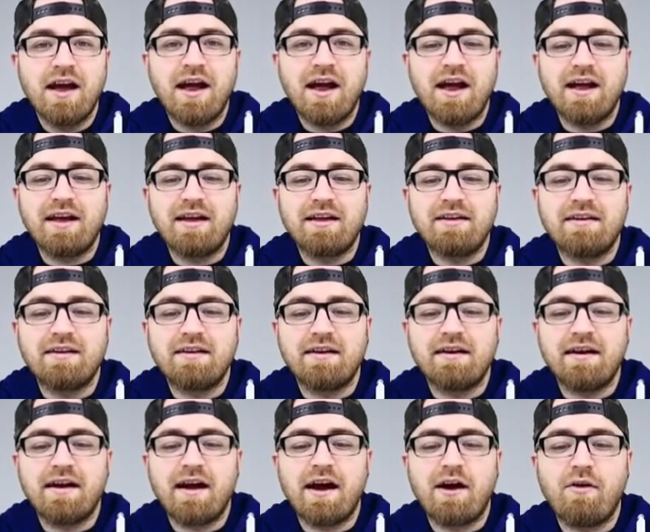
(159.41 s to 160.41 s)
and
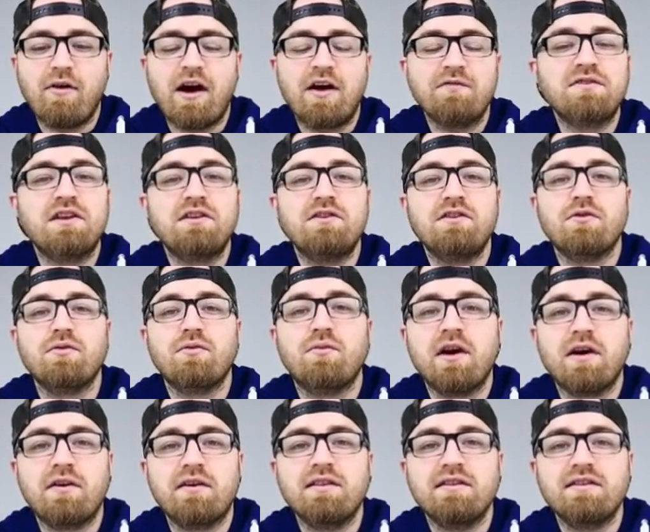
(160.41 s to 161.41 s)
how often you're
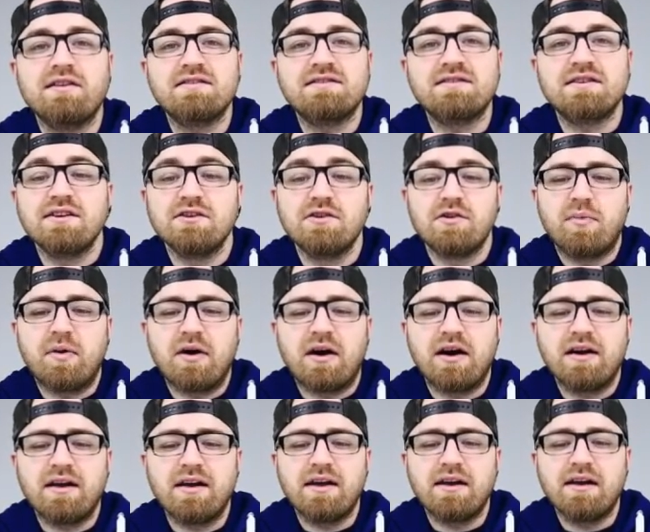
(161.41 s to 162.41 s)
wearing this in your
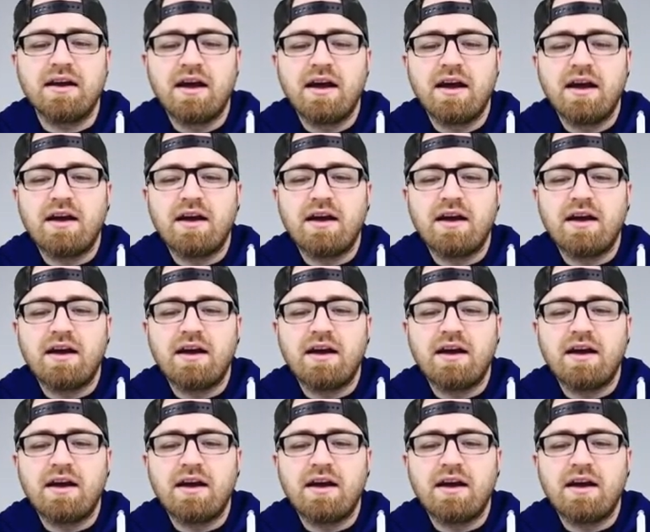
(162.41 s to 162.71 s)
pocket.